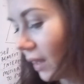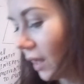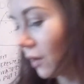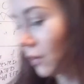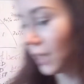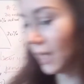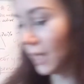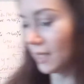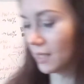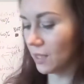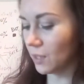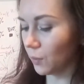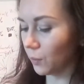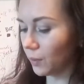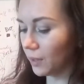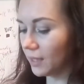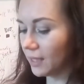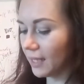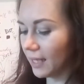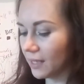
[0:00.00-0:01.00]
Okay, so
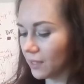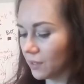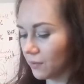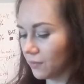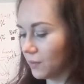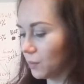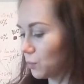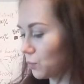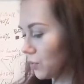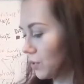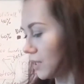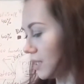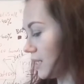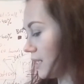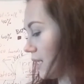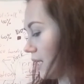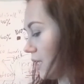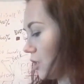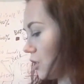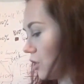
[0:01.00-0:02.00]
in the end of the
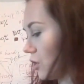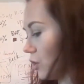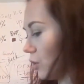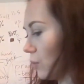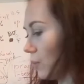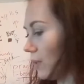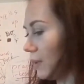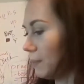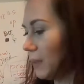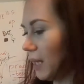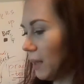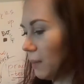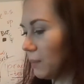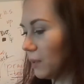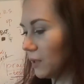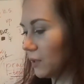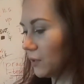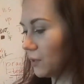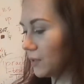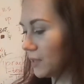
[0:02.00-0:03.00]
presentation, you will be
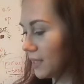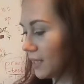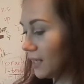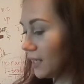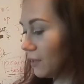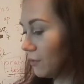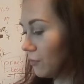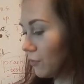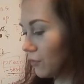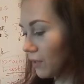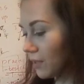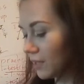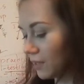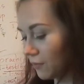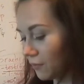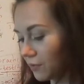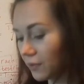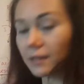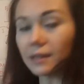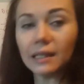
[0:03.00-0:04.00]
able to see
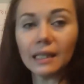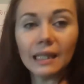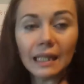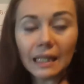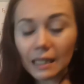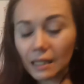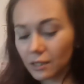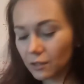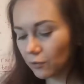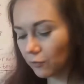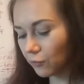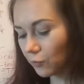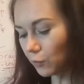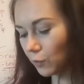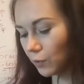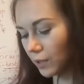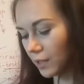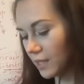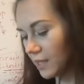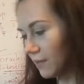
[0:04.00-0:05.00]
different links. Of
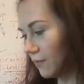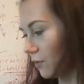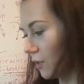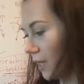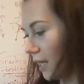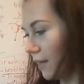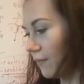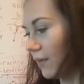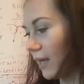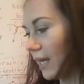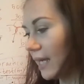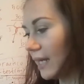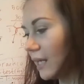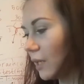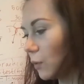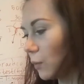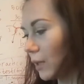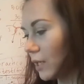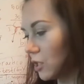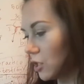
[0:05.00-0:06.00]
course, if you have any
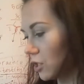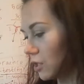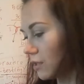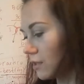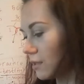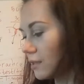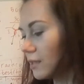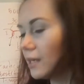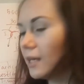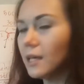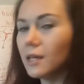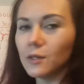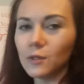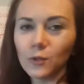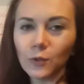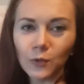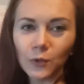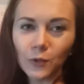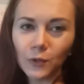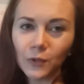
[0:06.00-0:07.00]
questions,
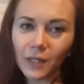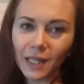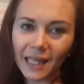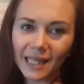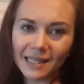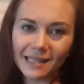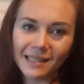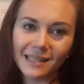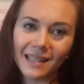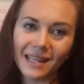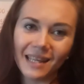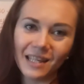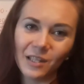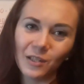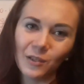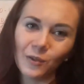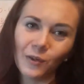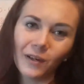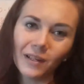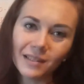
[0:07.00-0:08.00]
so don't hesitate
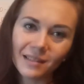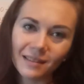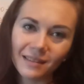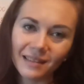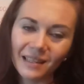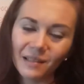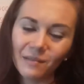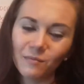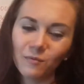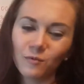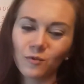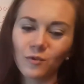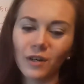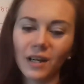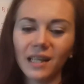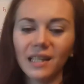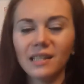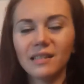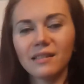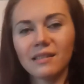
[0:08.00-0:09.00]
to ask them,
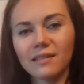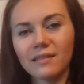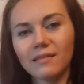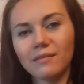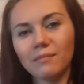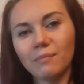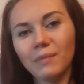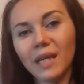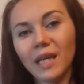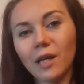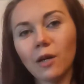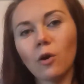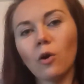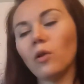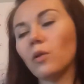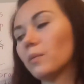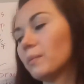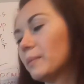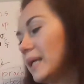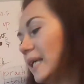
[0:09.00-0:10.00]
write me,
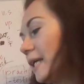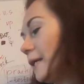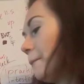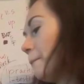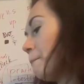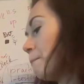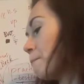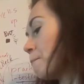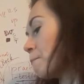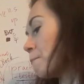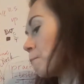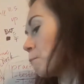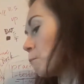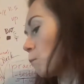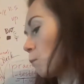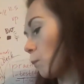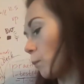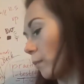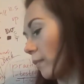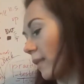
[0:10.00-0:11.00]
call me.
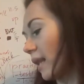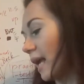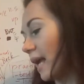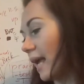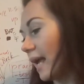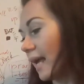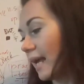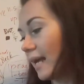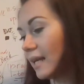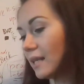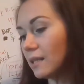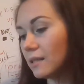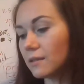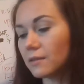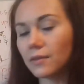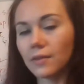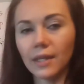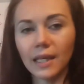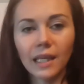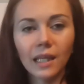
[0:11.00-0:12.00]
And
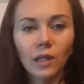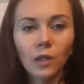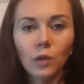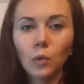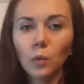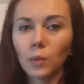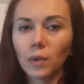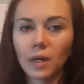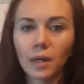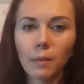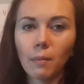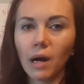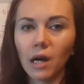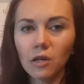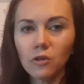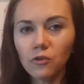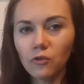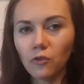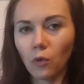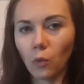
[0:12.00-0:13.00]
thank you very
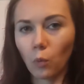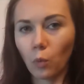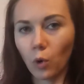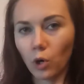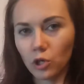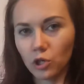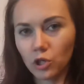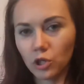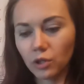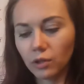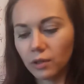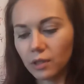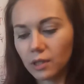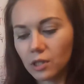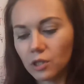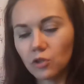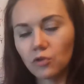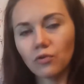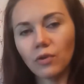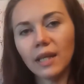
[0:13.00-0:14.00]
much for watching
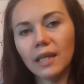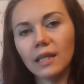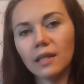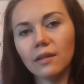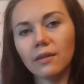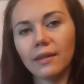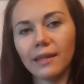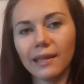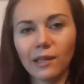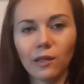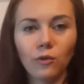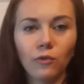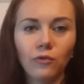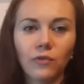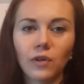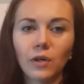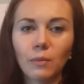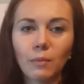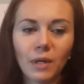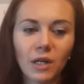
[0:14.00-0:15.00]
this training. Thank you
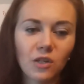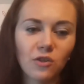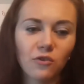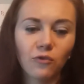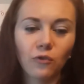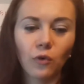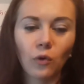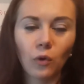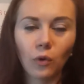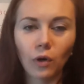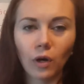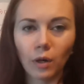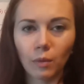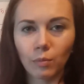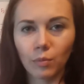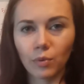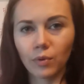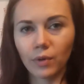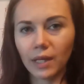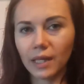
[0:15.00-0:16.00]
very much for
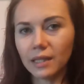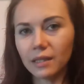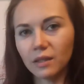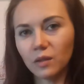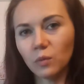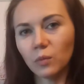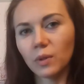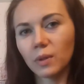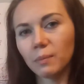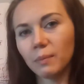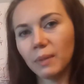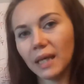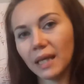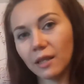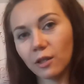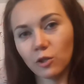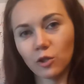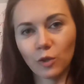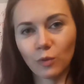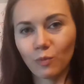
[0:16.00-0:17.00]
cooperating with the
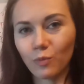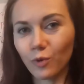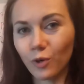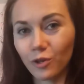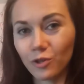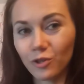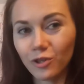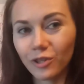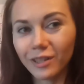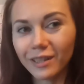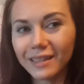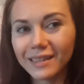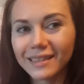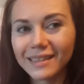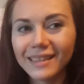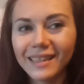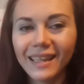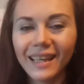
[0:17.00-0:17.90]
English project.